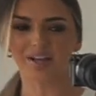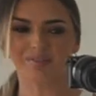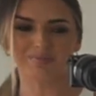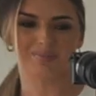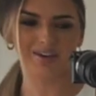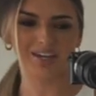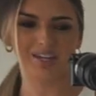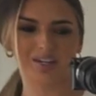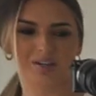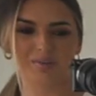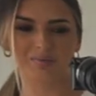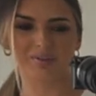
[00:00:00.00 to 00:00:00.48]
get
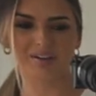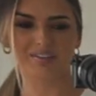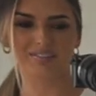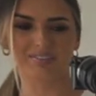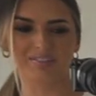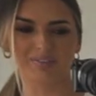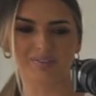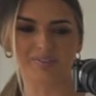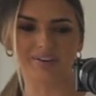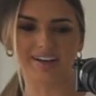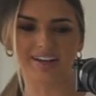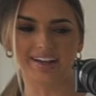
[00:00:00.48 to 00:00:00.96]
makeup
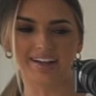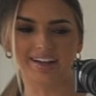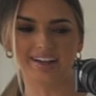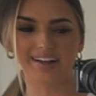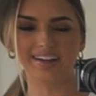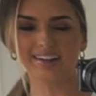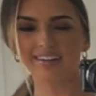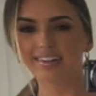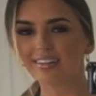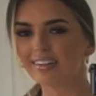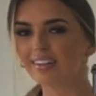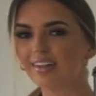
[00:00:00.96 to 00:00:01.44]

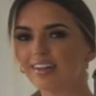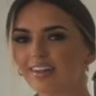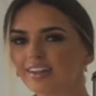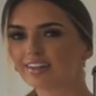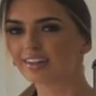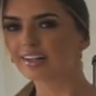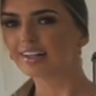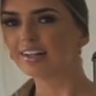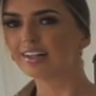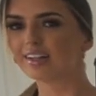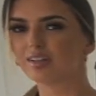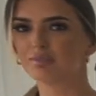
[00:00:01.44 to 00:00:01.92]
everywhere,
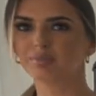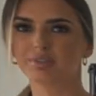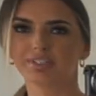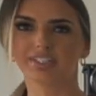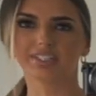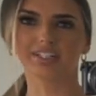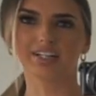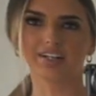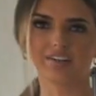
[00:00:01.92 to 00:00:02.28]
but you